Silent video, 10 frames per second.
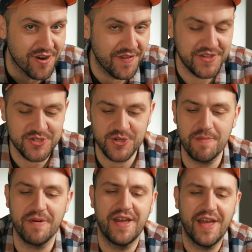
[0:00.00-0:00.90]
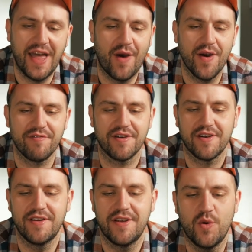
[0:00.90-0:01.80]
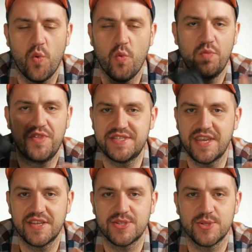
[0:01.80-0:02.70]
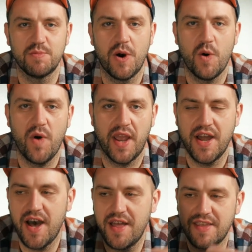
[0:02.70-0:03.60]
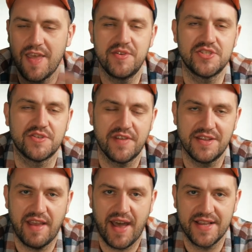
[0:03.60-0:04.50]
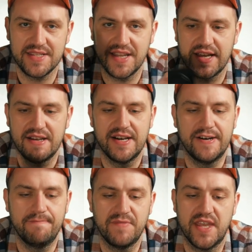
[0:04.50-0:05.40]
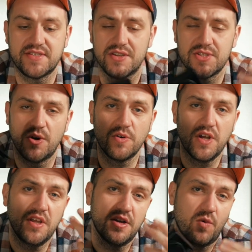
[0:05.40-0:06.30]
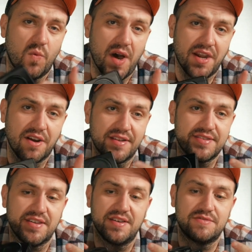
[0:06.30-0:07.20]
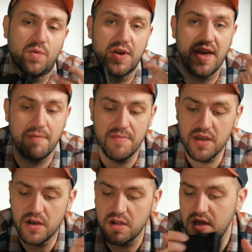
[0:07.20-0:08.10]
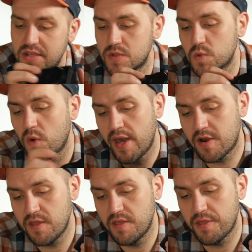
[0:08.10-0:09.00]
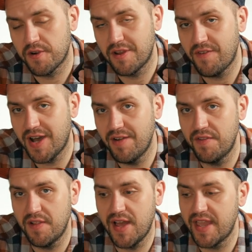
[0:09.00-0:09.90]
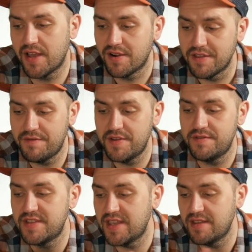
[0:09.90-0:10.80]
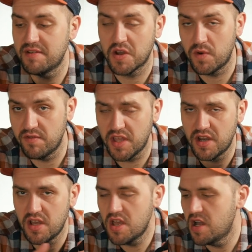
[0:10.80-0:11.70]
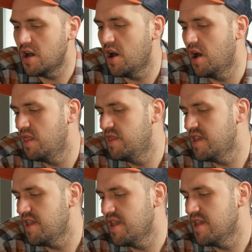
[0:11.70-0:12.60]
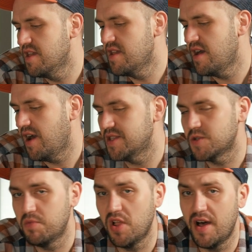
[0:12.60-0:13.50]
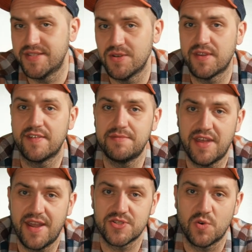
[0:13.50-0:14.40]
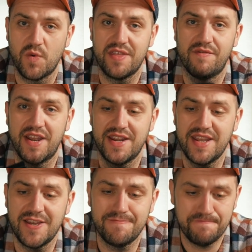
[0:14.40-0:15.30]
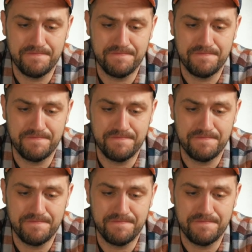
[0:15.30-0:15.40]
on this trip. However, this thing is so small, why not? The images are fantastic. It's also wider, it's a 28 mil, so it's wider than the 35 on the Leica or the 50 equivalent on the Hasselblad. So it gives me that extra width if I need it.